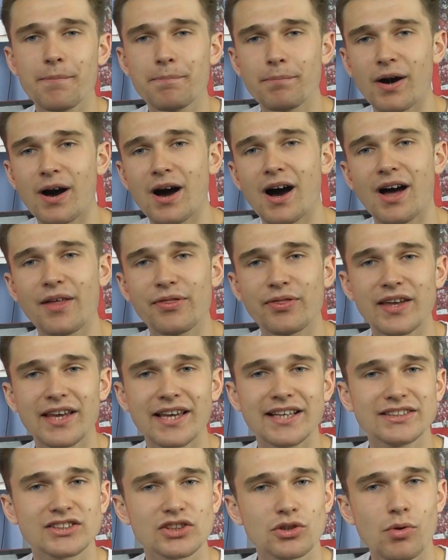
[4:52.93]
But I
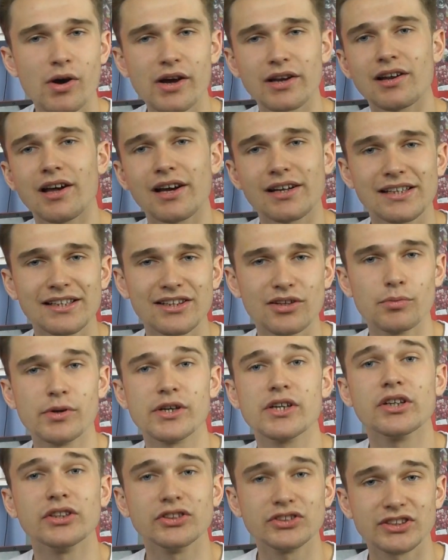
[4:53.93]
think it's quite likely that we
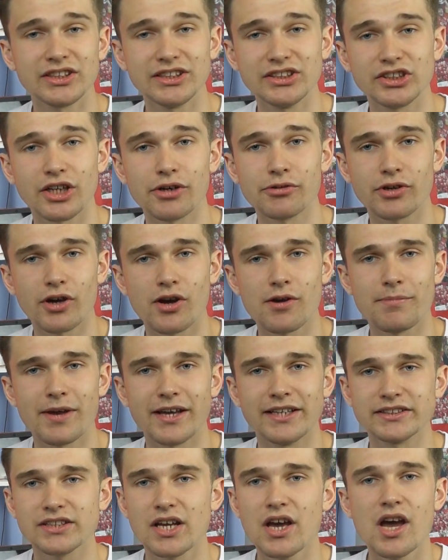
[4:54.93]
could see Joe
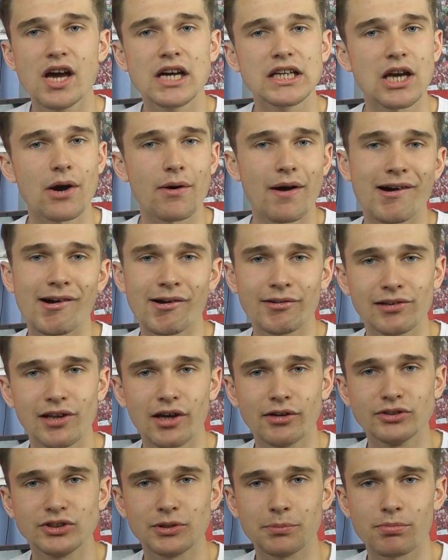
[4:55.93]
Gomez go out on
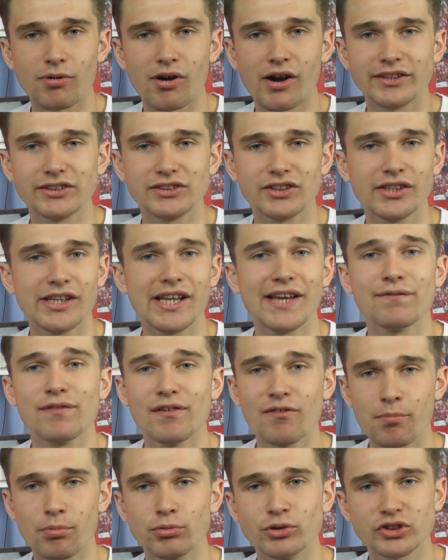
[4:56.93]
loan to Brighton if
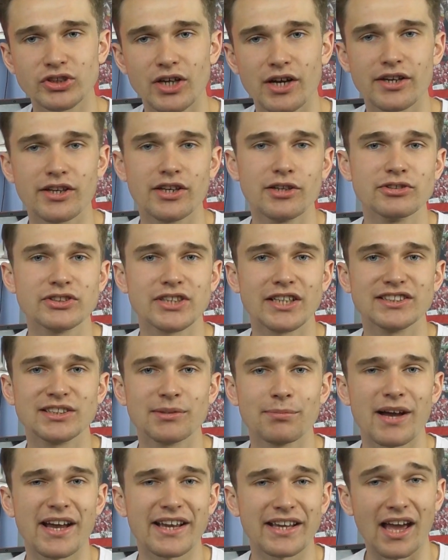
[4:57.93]
Liverpool sign a new
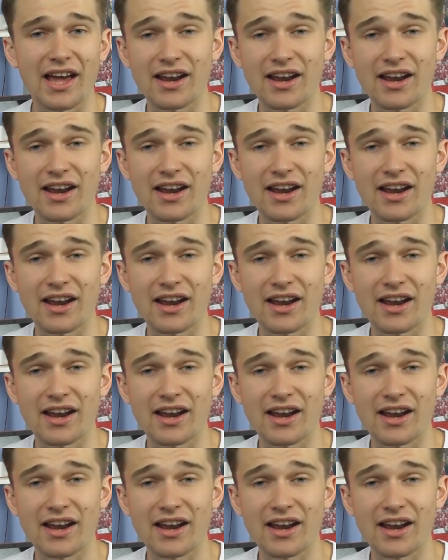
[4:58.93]
centre-back.